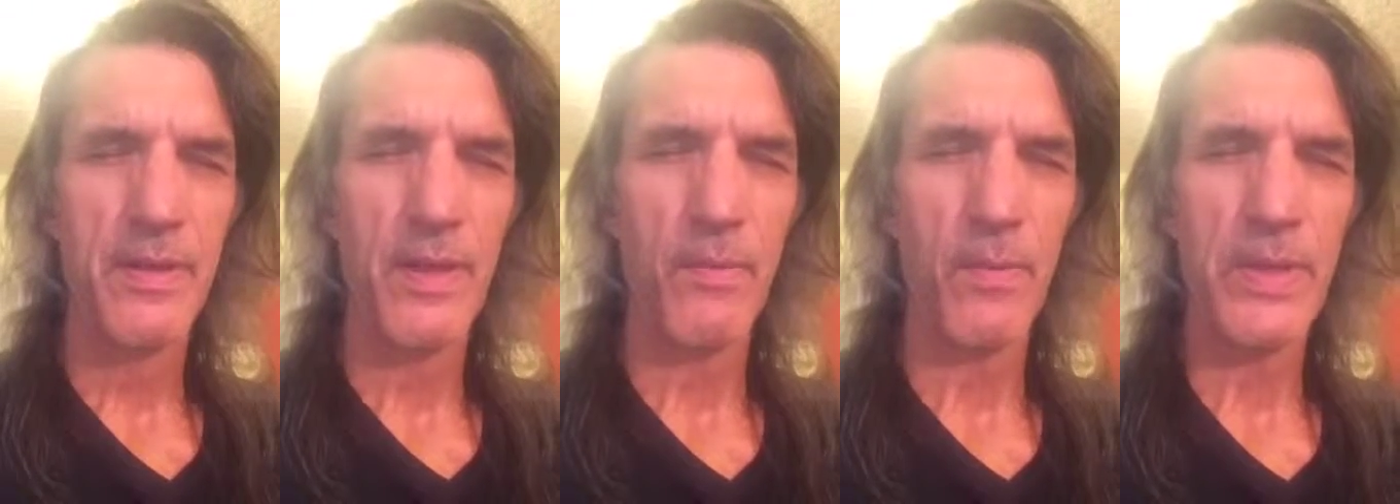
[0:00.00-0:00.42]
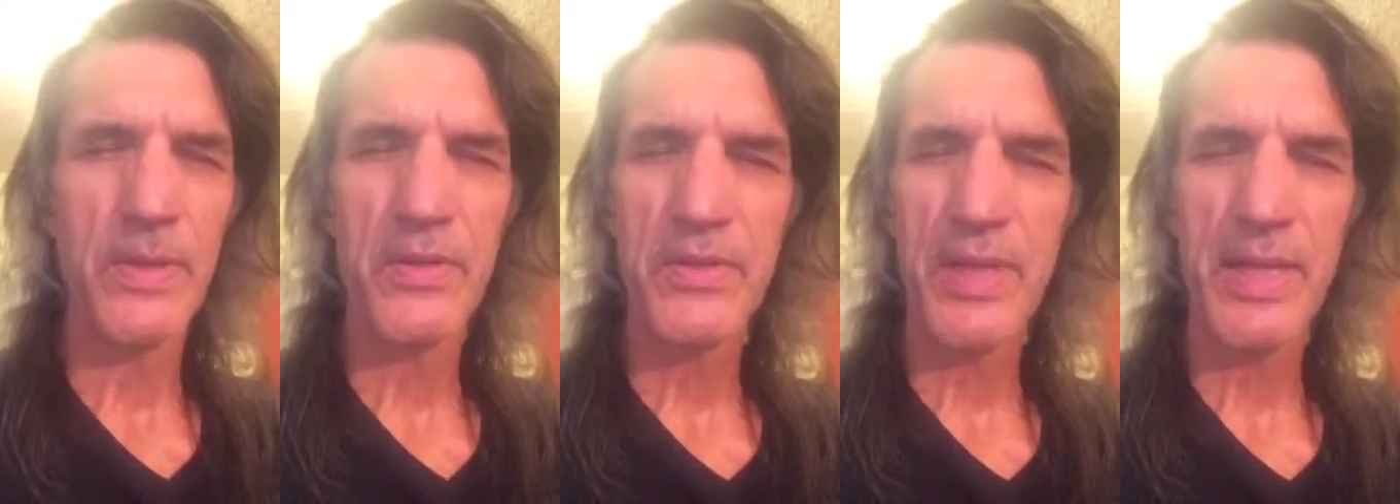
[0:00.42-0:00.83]
When
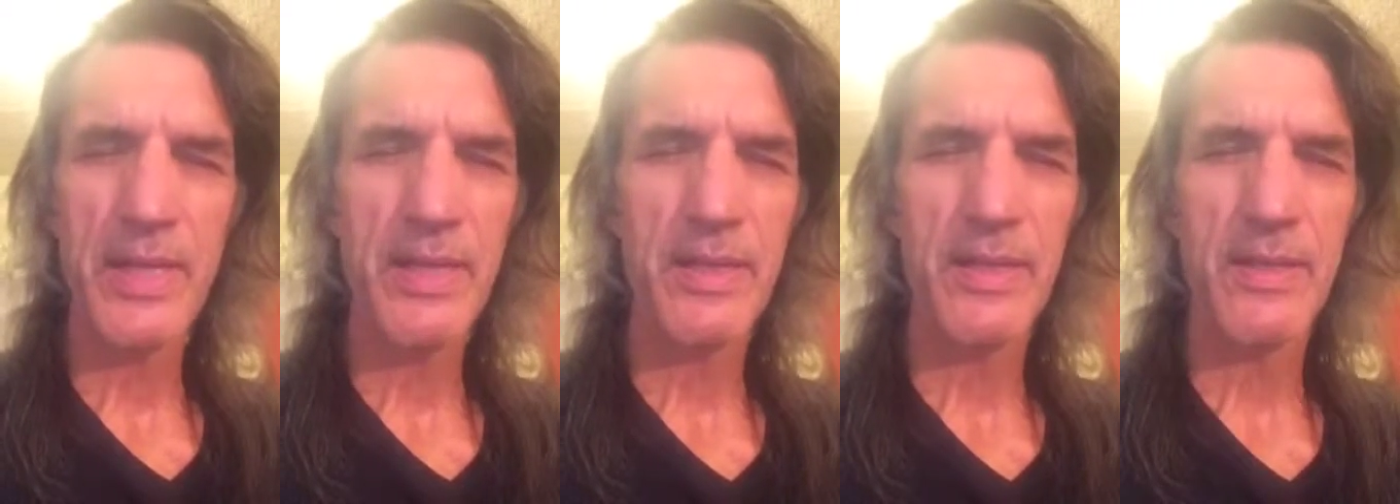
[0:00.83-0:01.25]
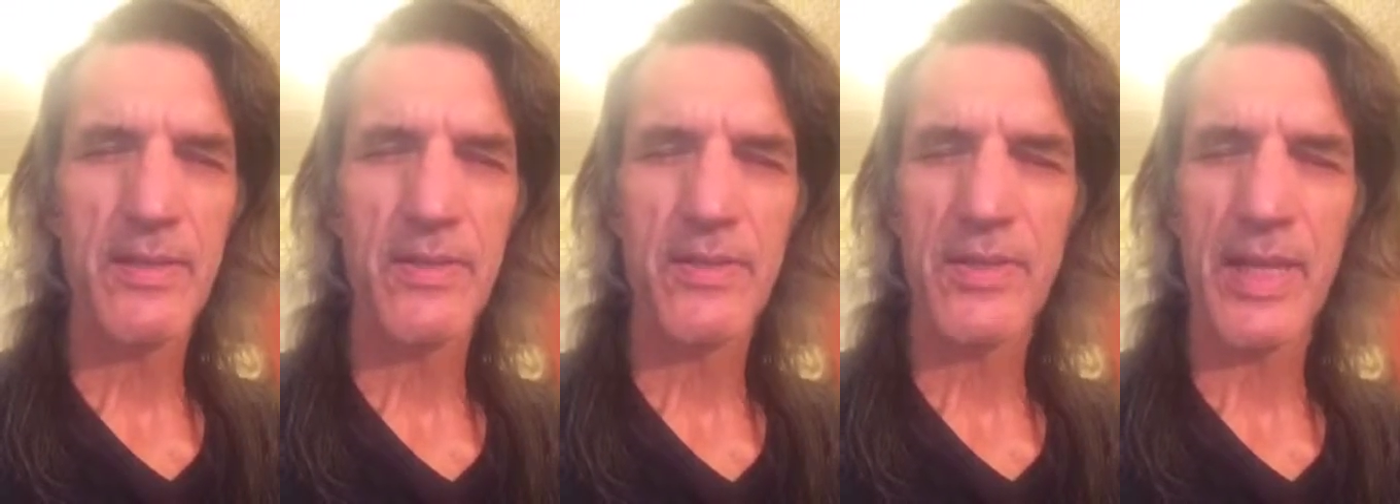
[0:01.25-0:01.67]
you said,
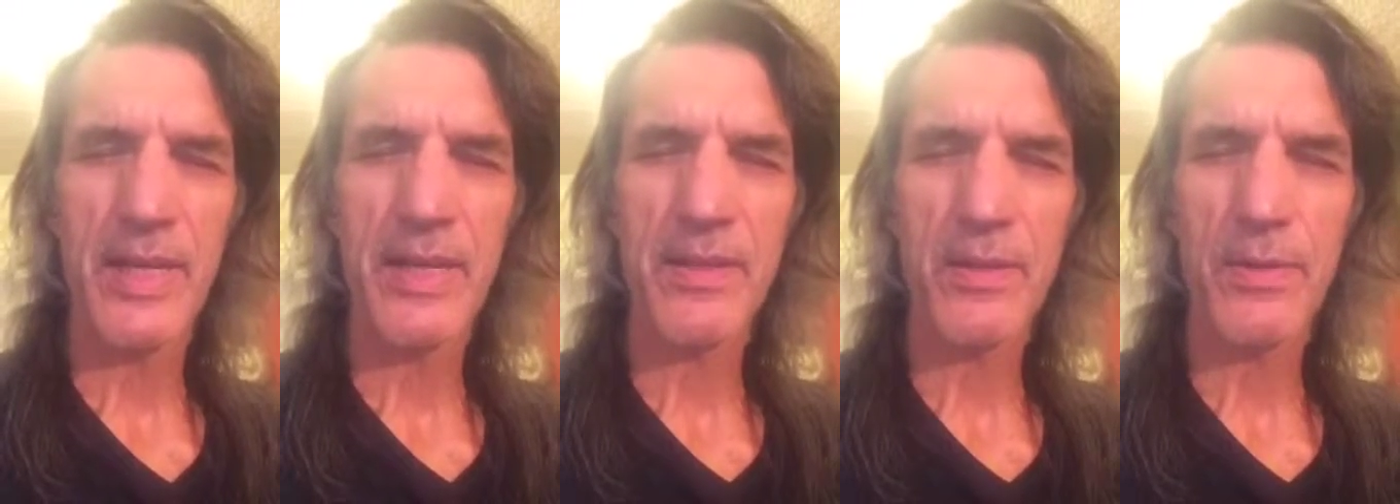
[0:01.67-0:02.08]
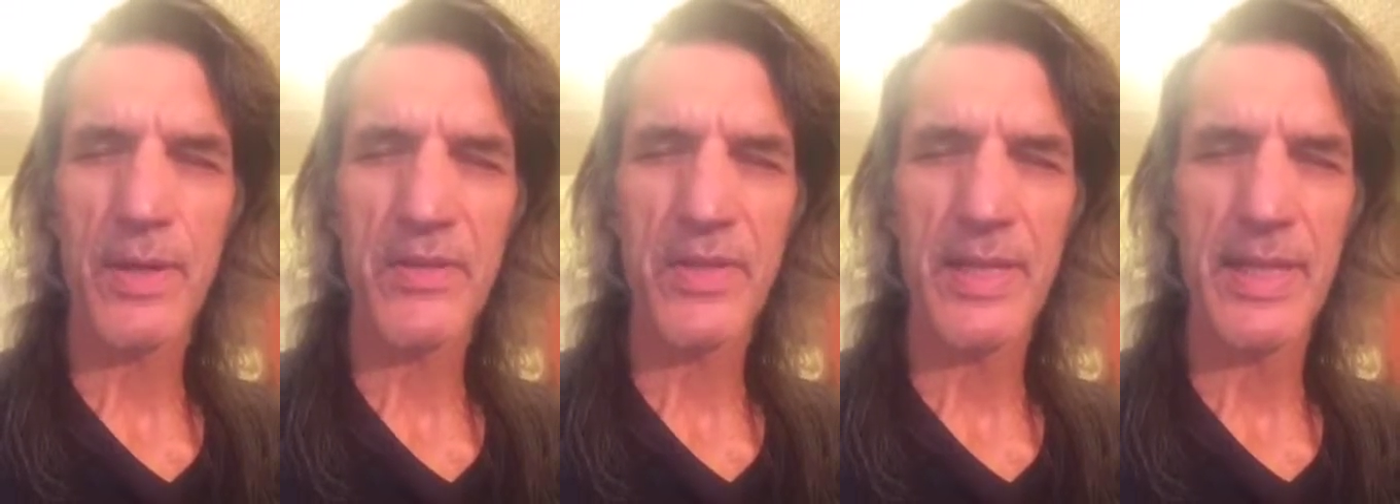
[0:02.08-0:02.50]
said on the
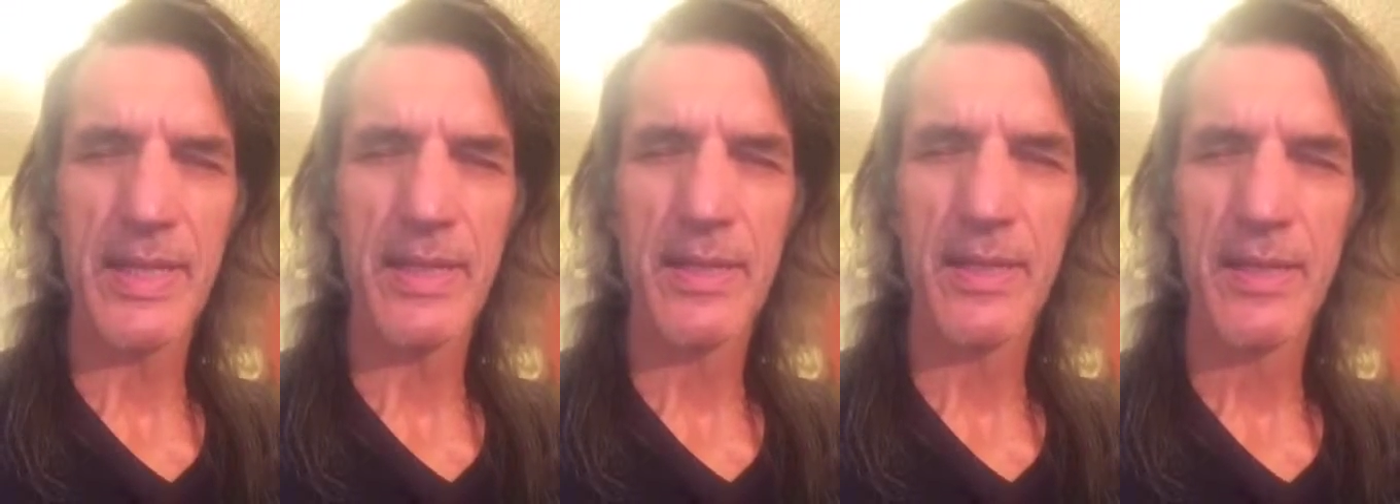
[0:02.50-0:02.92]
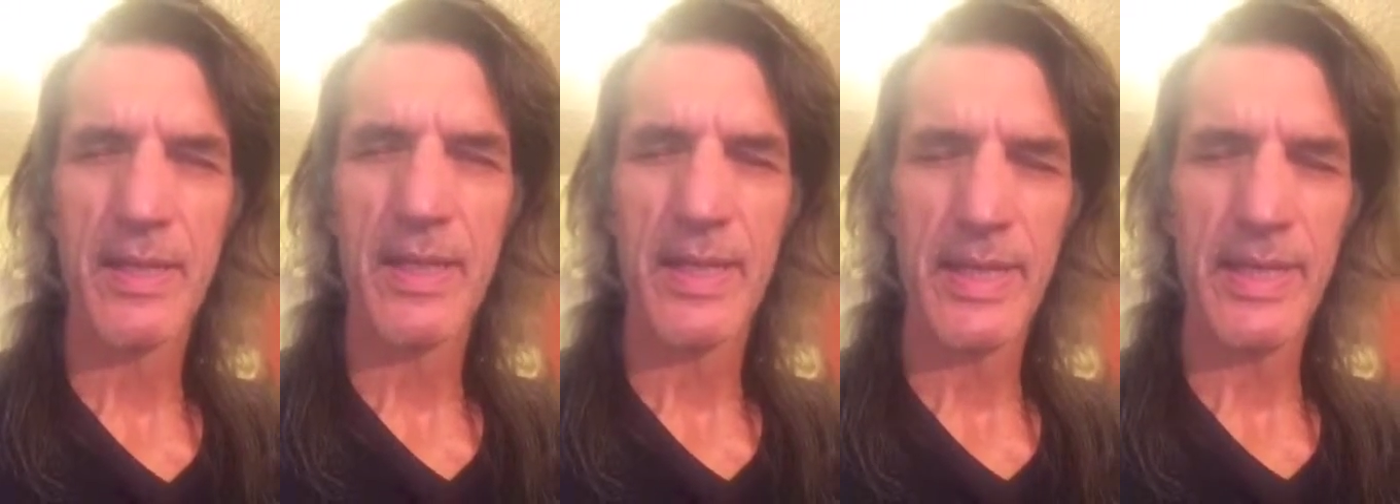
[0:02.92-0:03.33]
cross, it,
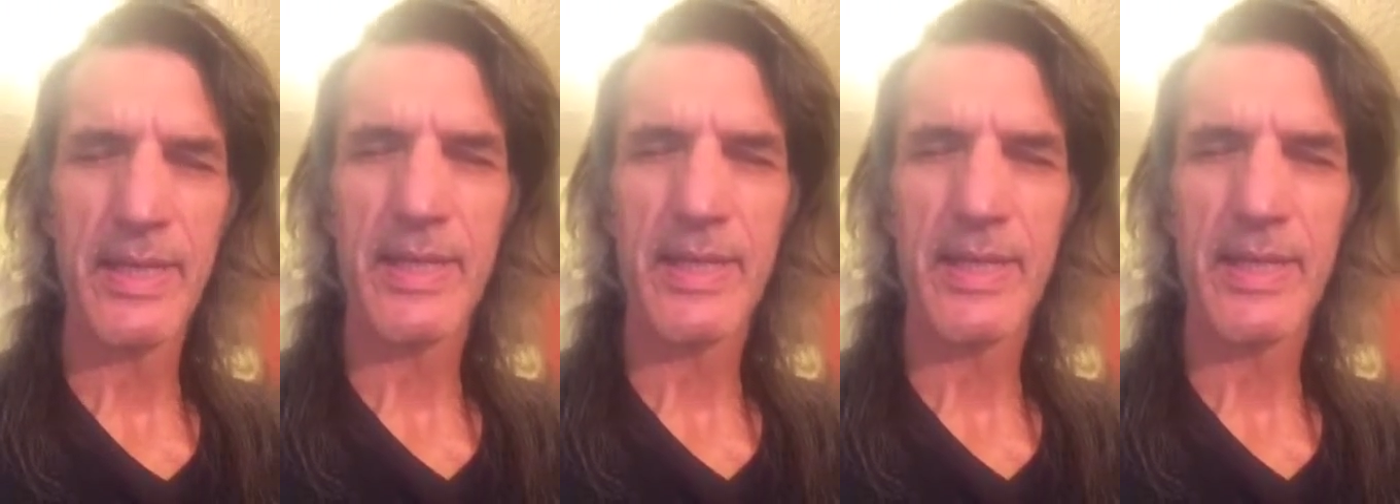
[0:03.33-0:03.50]
it